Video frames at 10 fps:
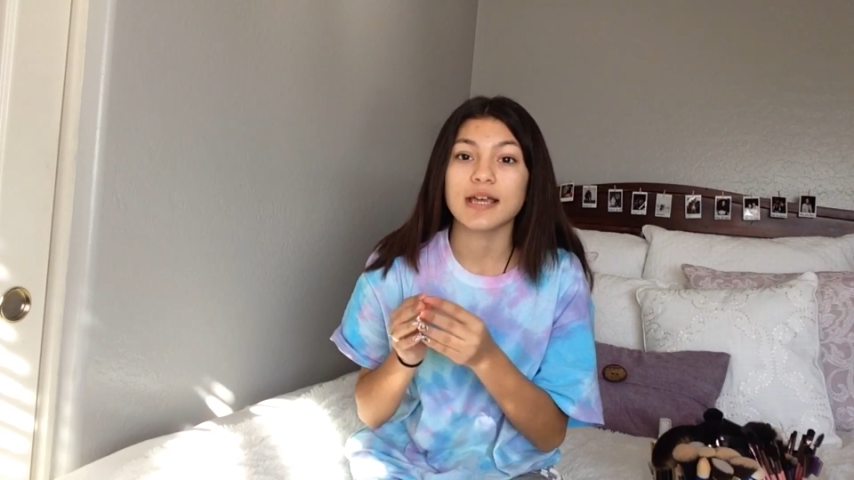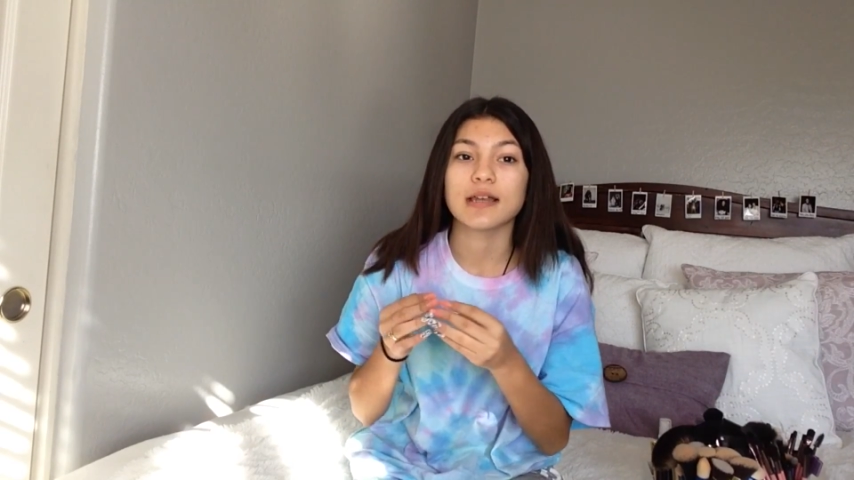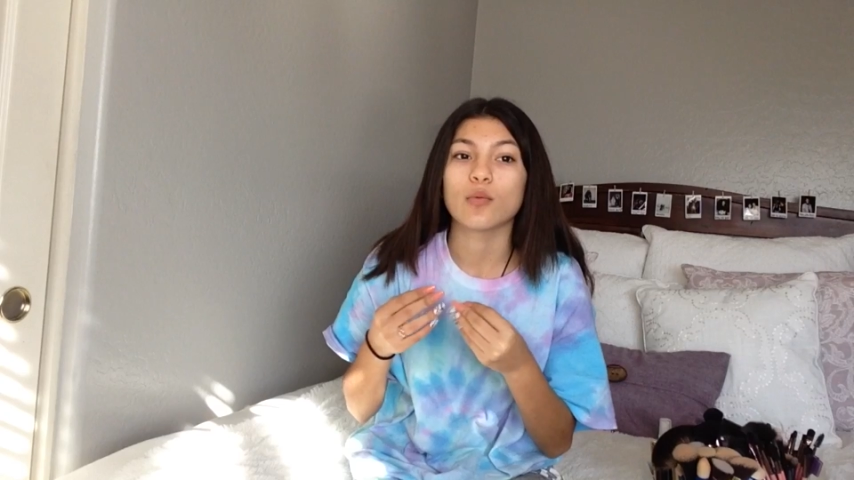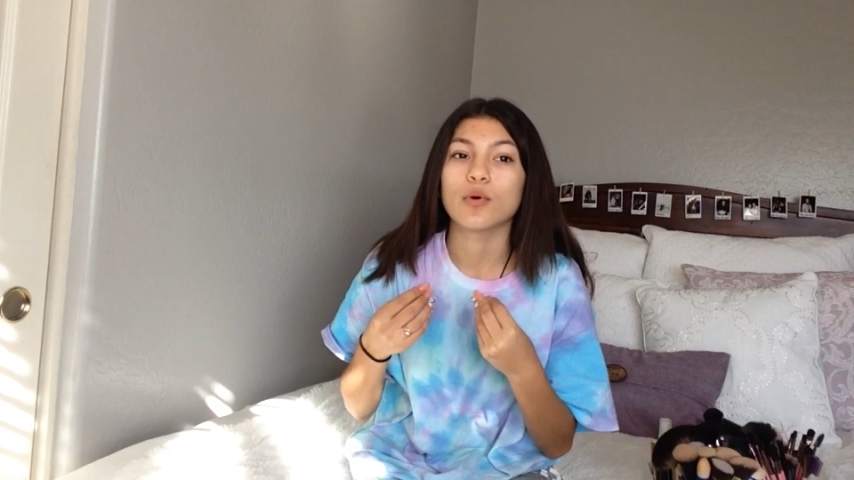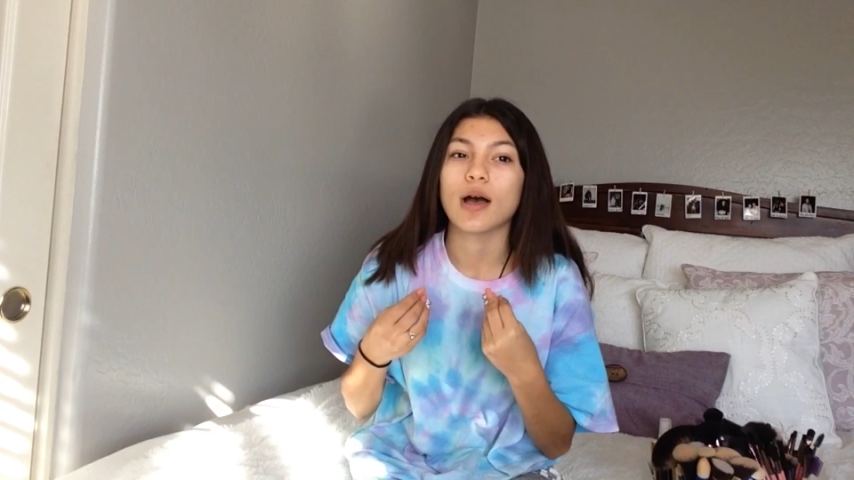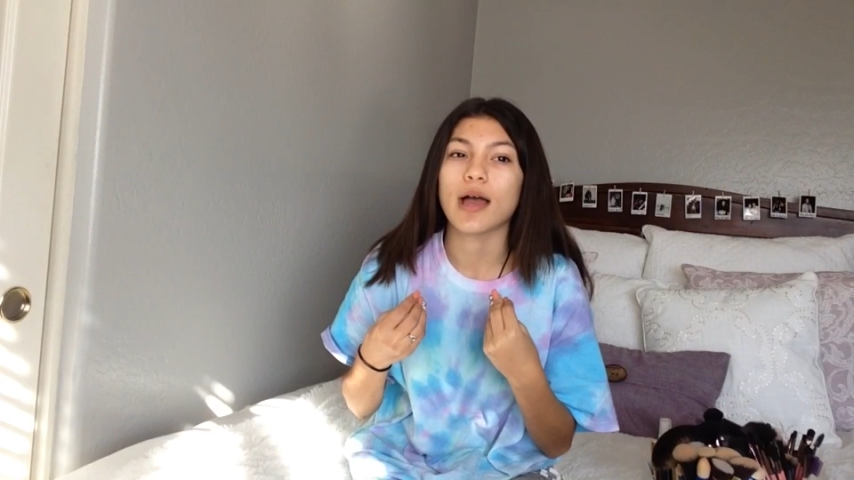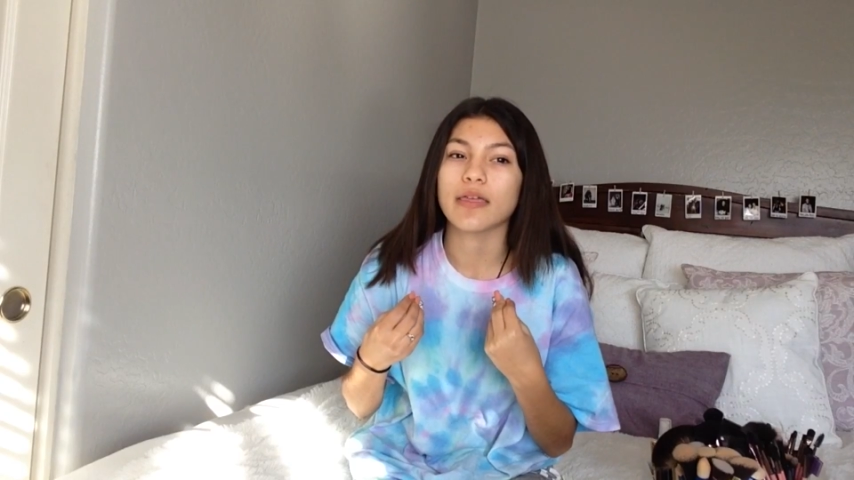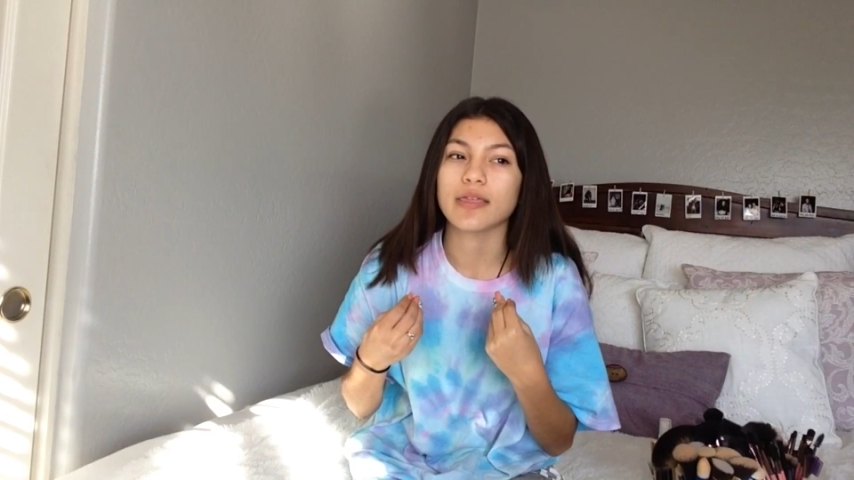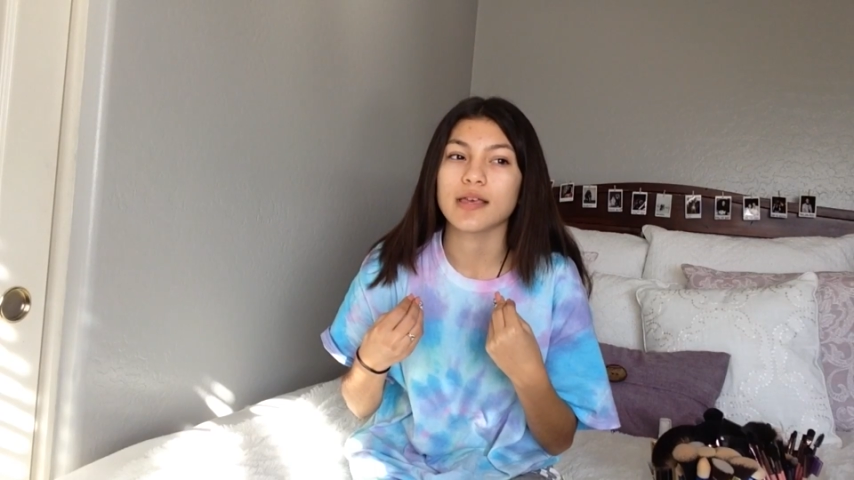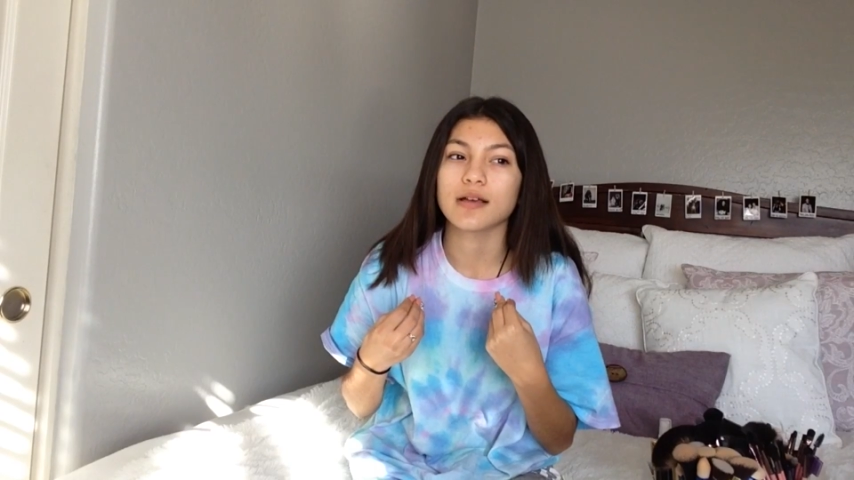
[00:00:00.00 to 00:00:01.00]
and what
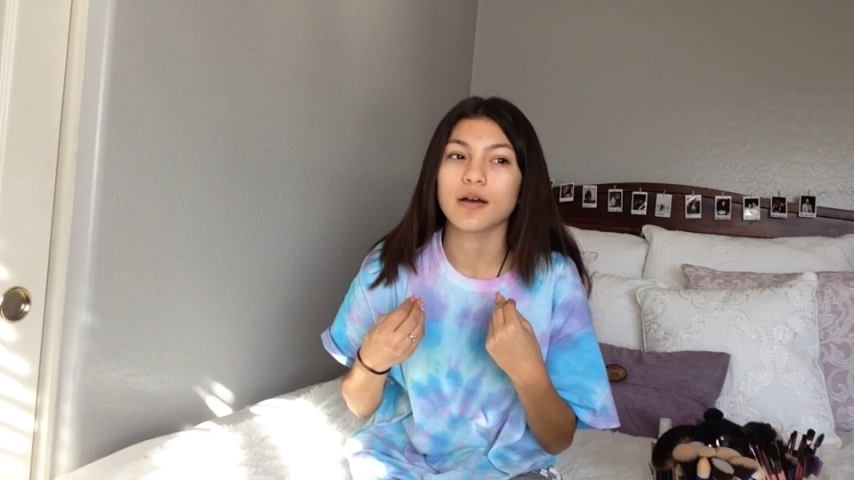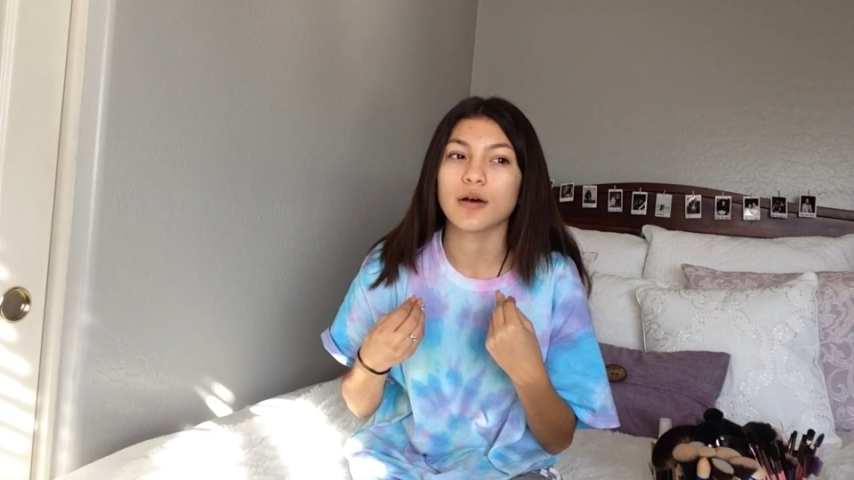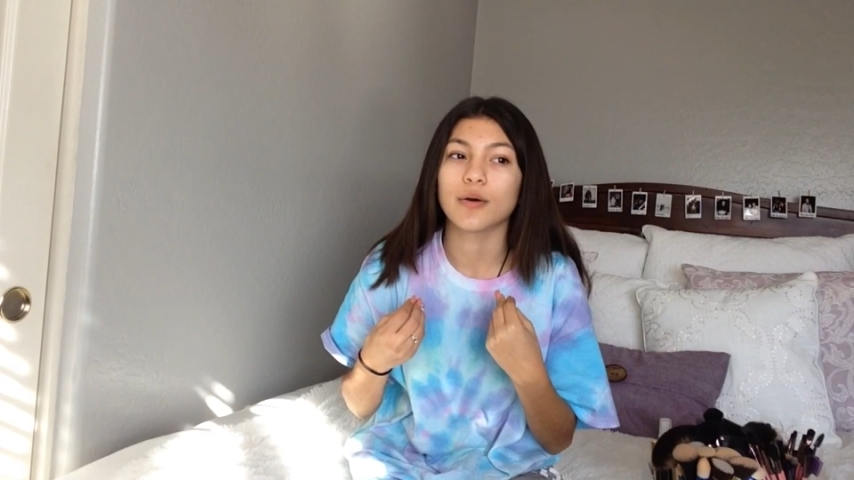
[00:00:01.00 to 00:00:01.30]
I think